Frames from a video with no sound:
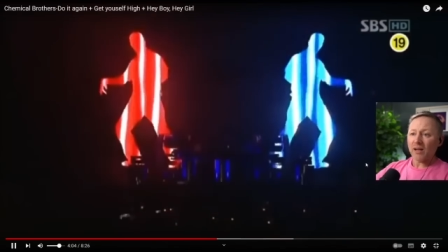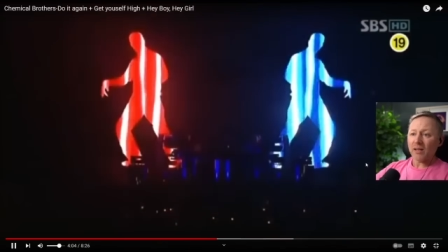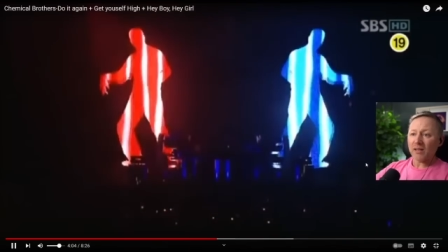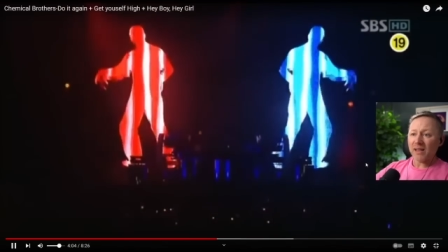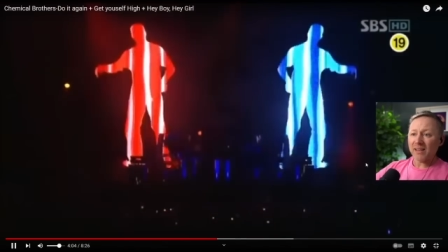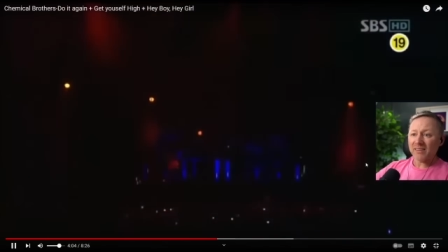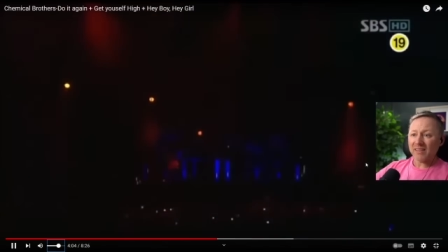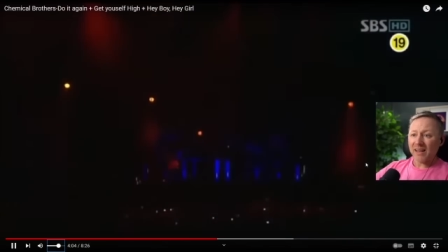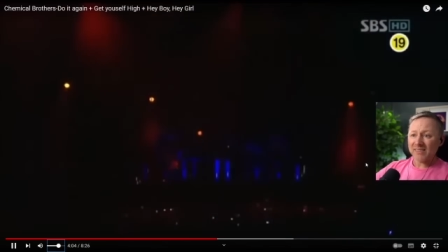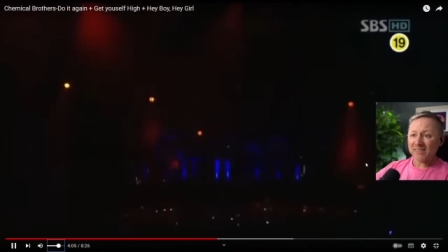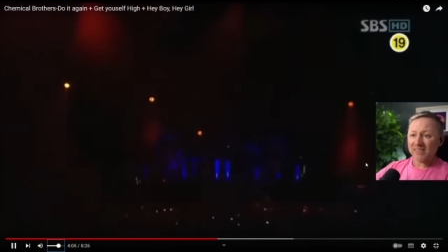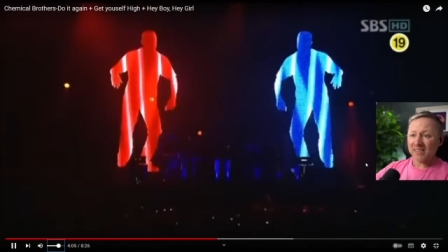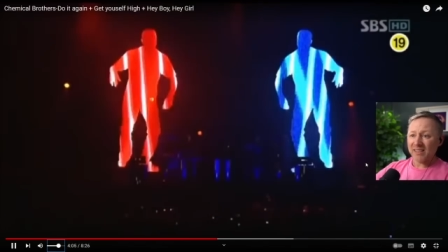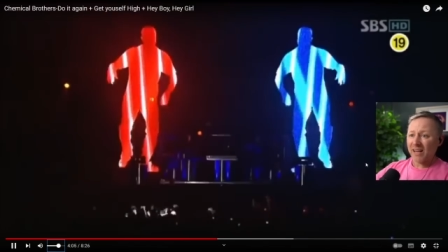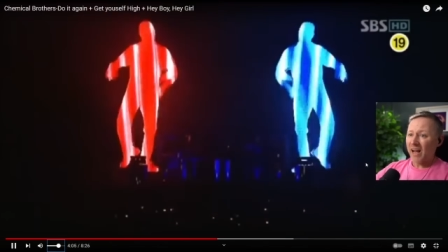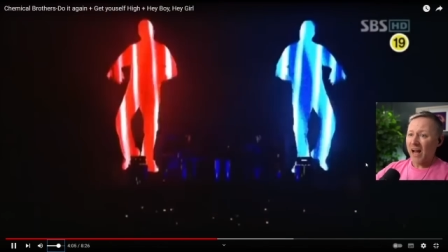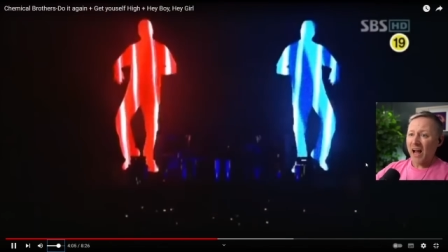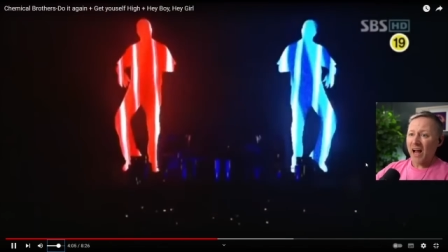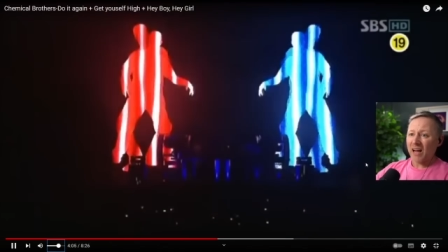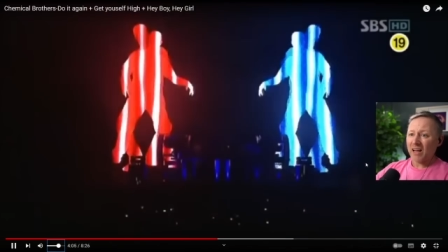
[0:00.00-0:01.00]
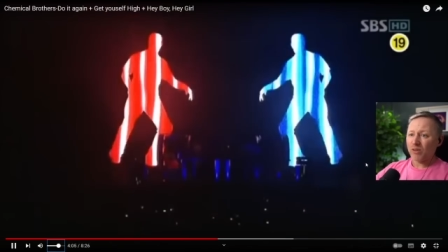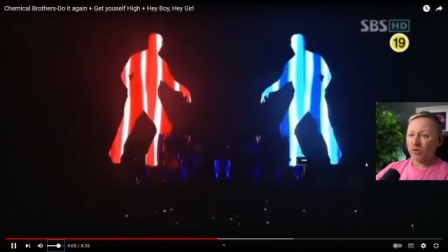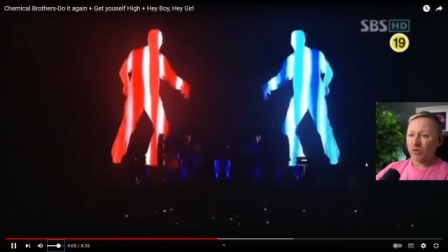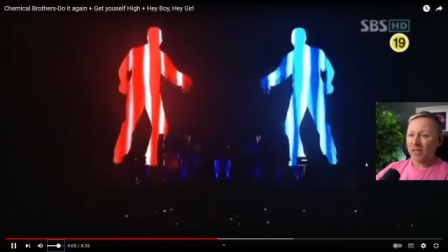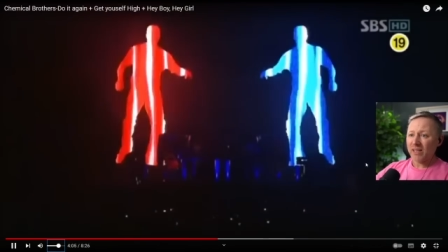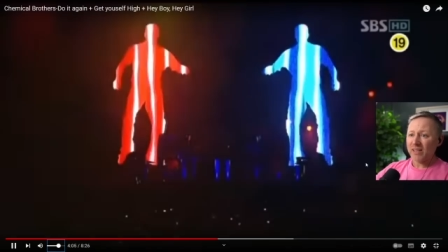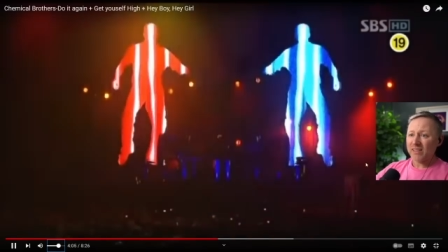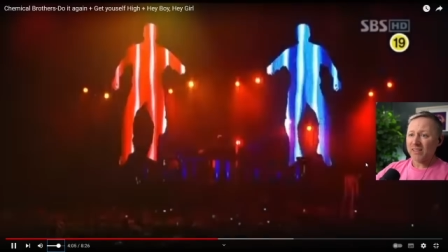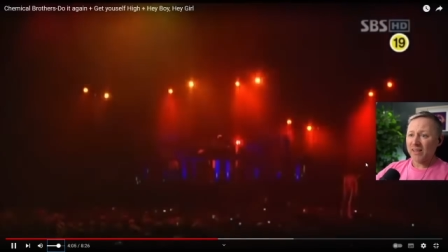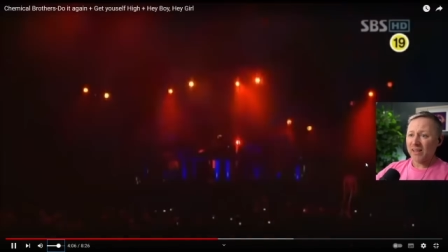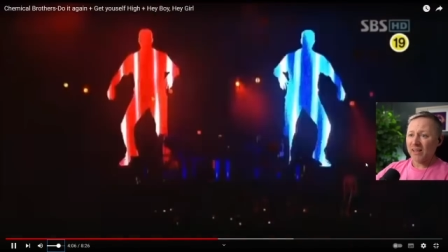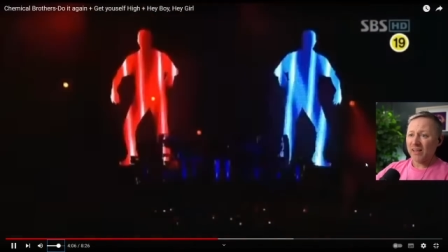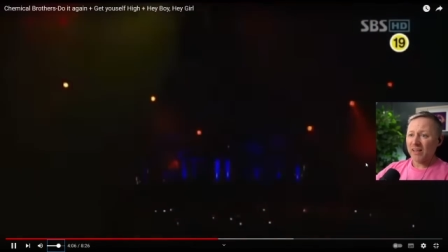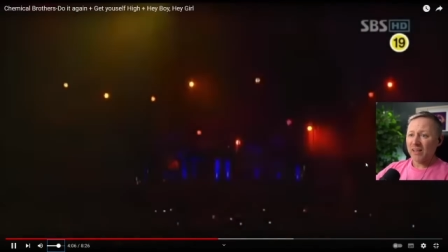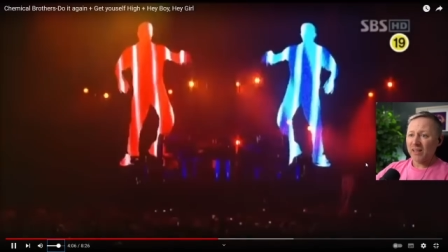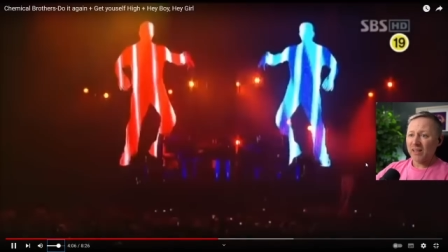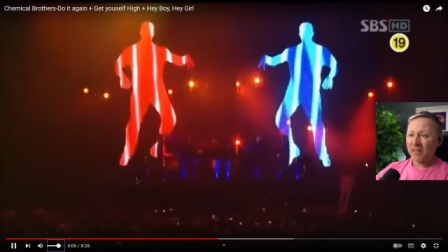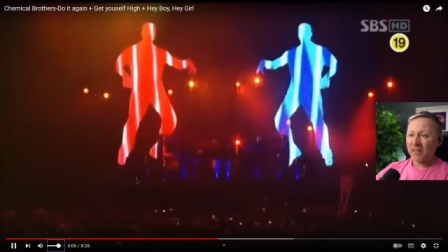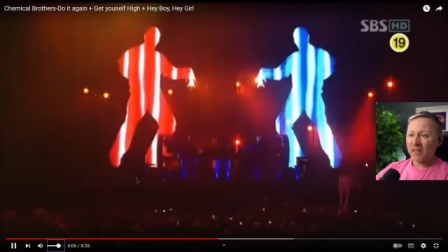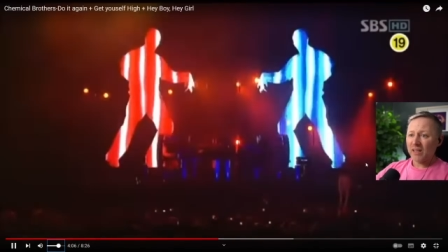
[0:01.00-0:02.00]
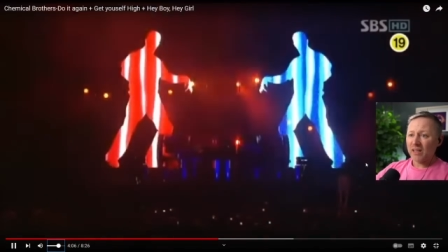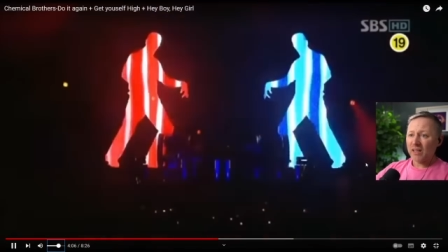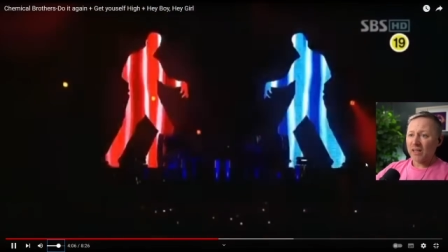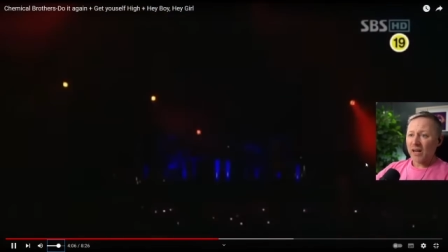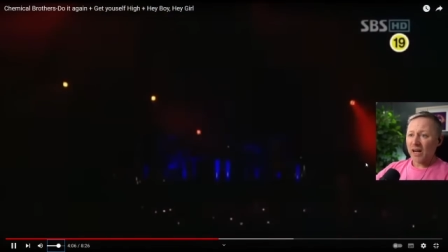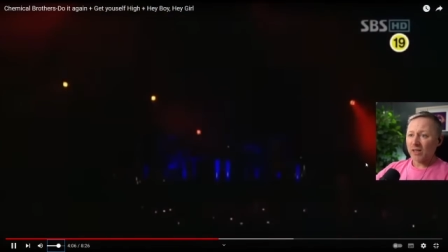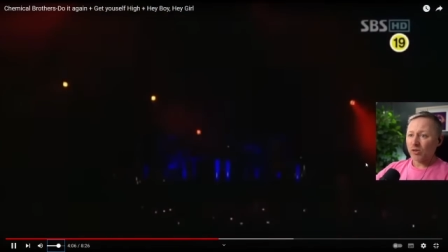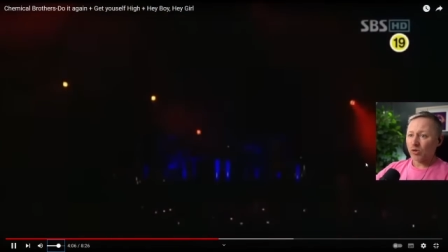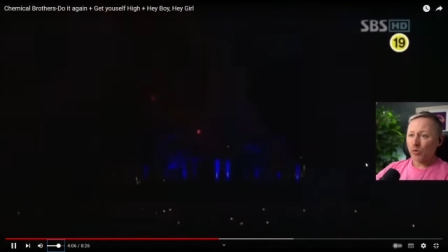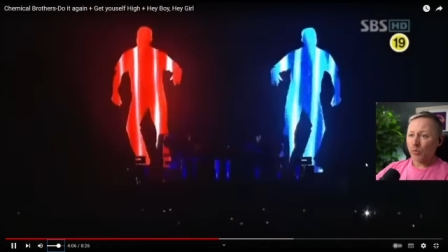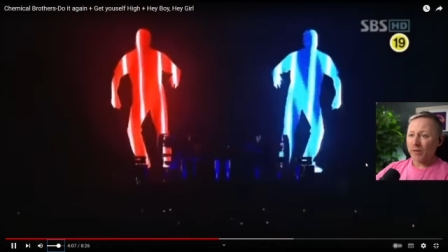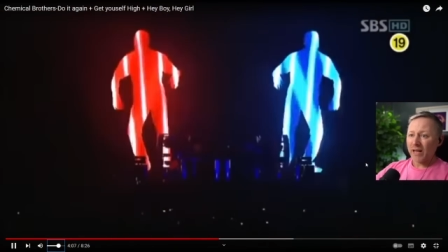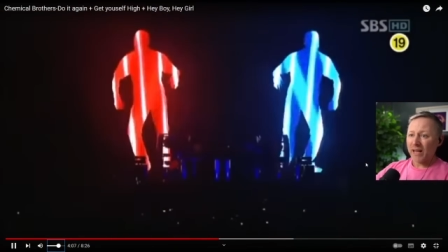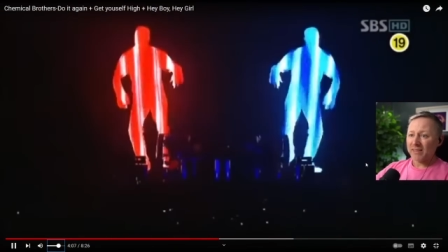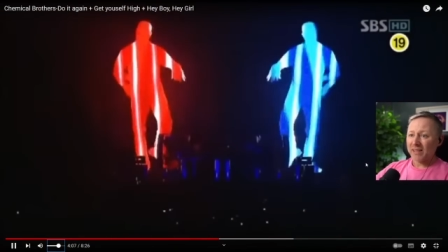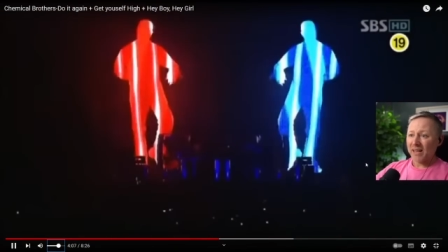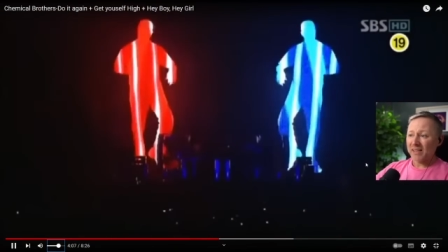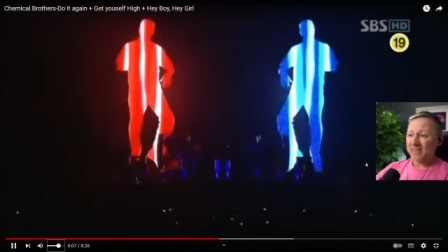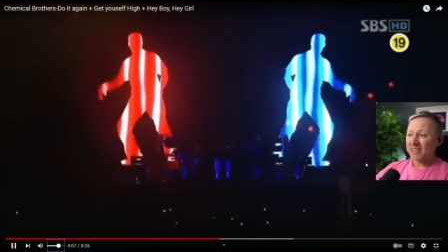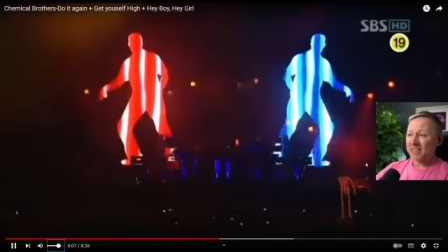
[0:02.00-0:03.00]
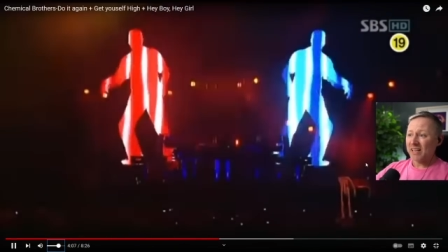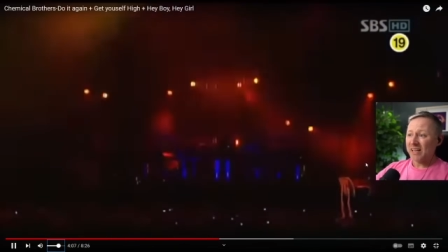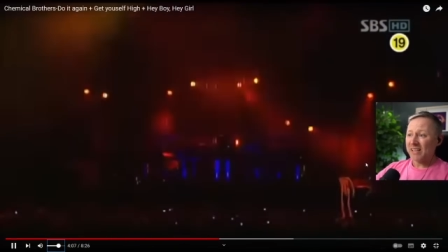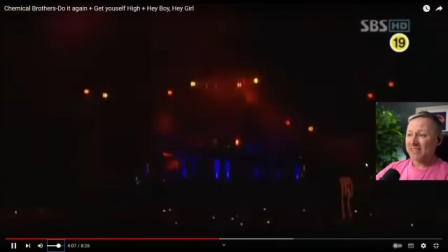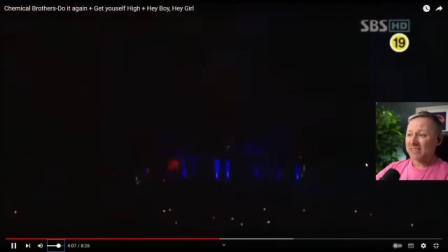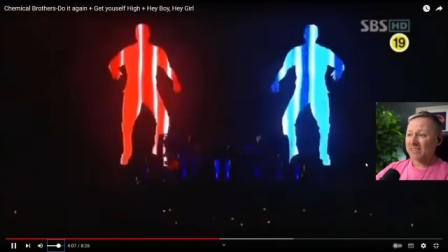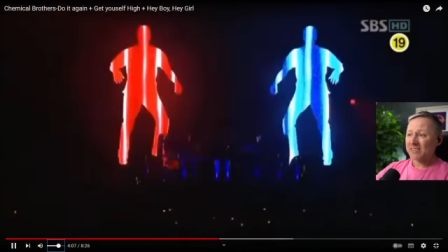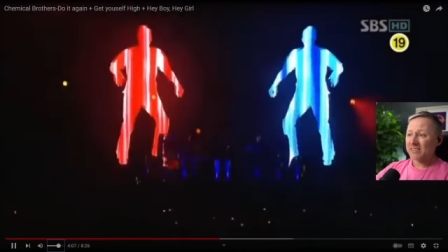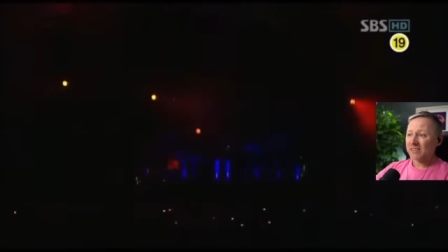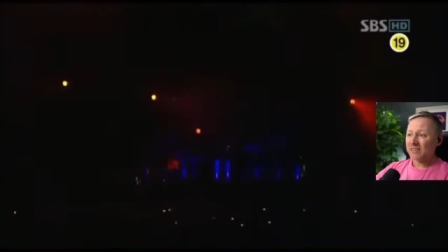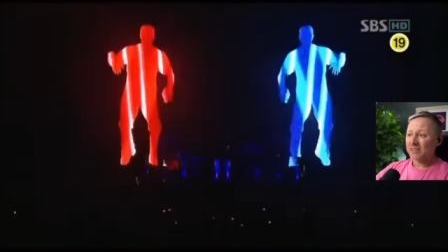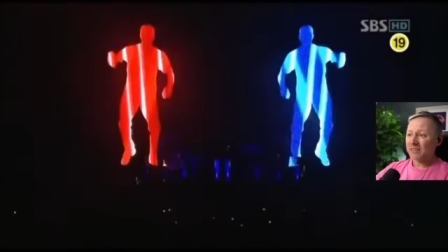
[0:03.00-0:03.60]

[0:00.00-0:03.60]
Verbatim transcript: that dancing there, I, I don't like it. I don't know what that dancing is.